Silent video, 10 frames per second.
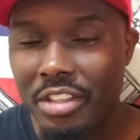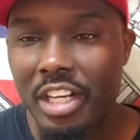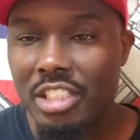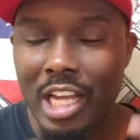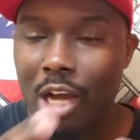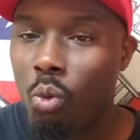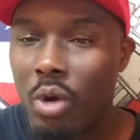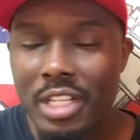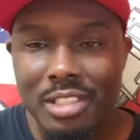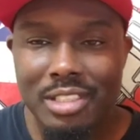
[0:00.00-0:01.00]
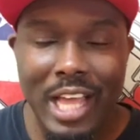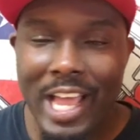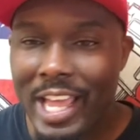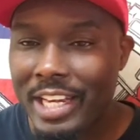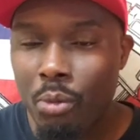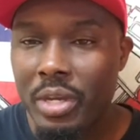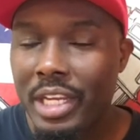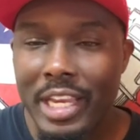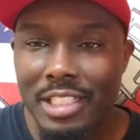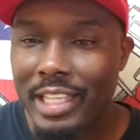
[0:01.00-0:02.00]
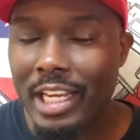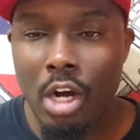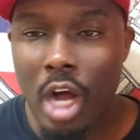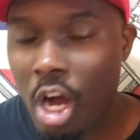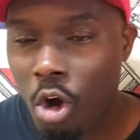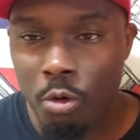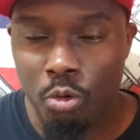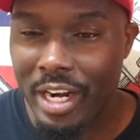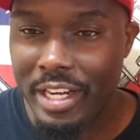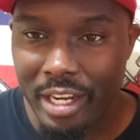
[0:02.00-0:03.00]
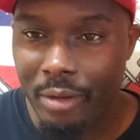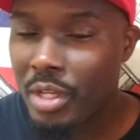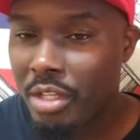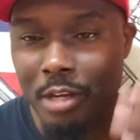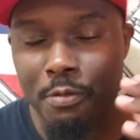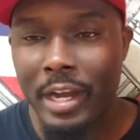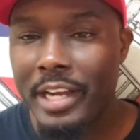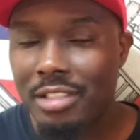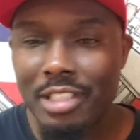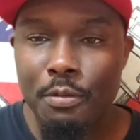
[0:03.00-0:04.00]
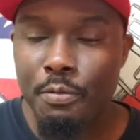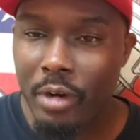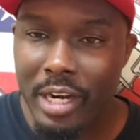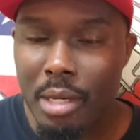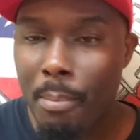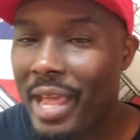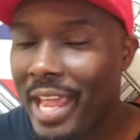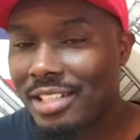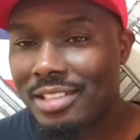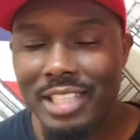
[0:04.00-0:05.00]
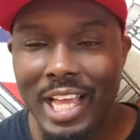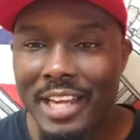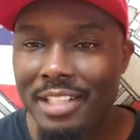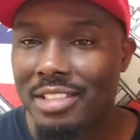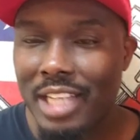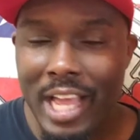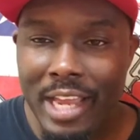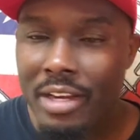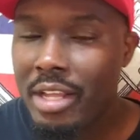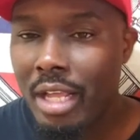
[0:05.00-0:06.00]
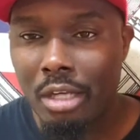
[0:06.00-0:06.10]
There is not one side that we can't take our all right now. They're fighting us in the front, the back, the side, the side.